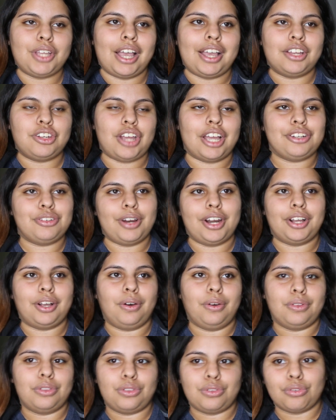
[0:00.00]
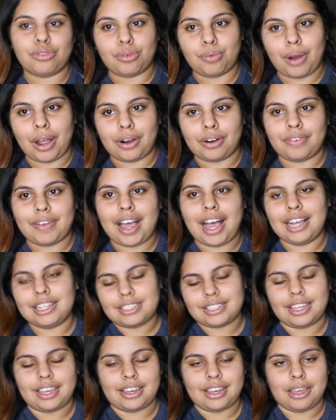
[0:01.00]
I try to go through the route of
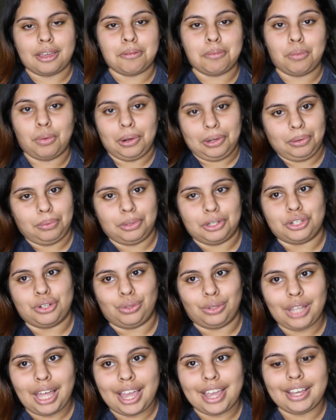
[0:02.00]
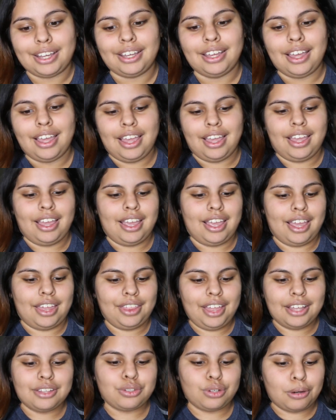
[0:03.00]
asking him, what would you like?
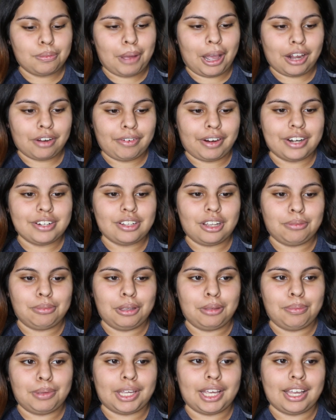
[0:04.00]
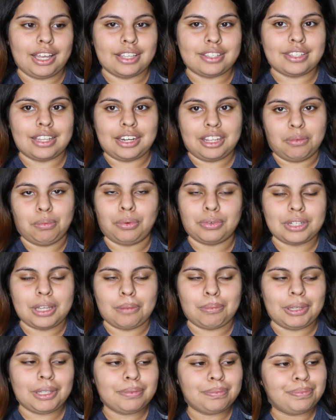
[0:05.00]
And that sort of backfires on me, because then he won't
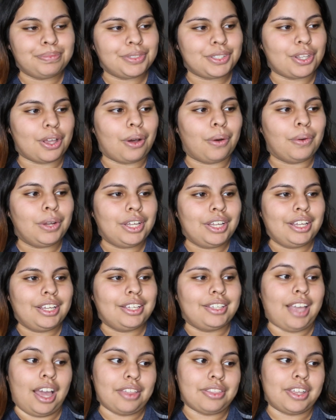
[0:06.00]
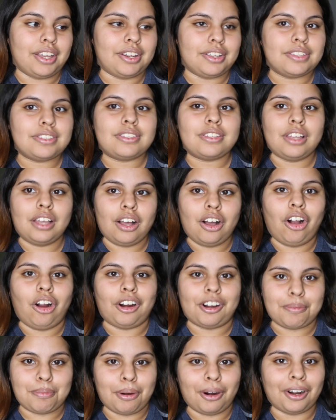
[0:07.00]
tell me. So yeah, that is a
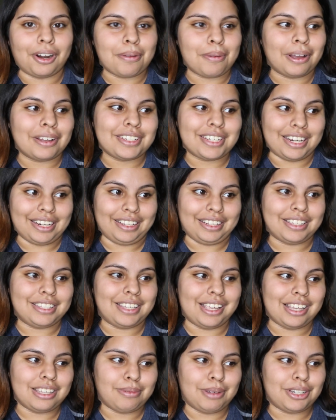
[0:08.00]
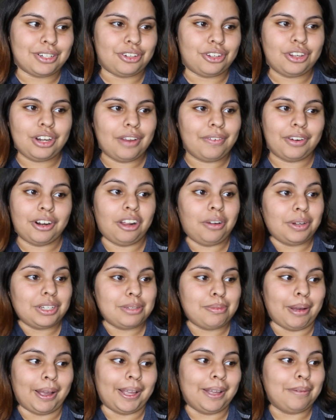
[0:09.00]
hard part about dating a CS major. You never know
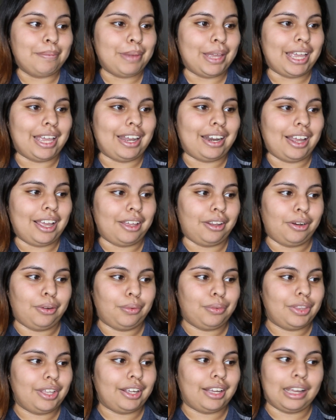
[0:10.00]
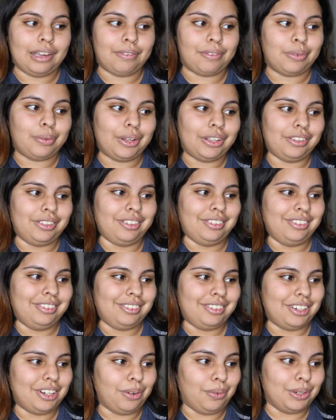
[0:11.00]
what to buy him, and I don't think I ever will
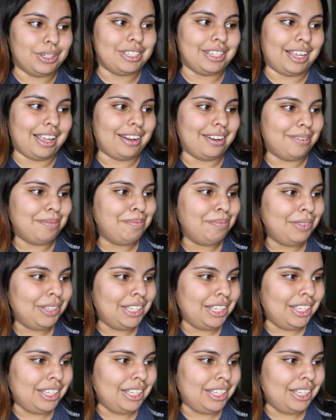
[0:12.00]
know what to get him.